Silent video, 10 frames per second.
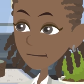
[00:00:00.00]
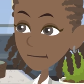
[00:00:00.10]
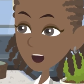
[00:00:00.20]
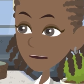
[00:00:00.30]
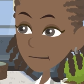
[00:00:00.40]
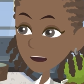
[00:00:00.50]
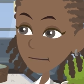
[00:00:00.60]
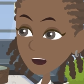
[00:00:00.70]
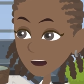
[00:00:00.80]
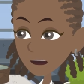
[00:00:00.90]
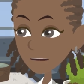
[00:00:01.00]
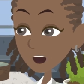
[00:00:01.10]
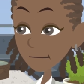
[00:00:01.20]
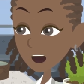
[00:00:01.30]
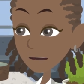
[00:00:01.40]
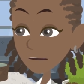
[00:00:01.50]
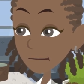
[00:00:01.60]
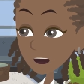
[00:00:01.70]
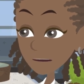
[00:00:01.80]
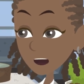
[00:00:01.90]
PERT CPM is important
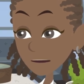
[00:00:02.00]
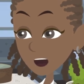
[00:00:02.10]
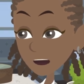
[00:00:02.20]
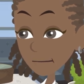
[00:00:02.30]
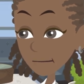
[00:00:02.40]
because it helps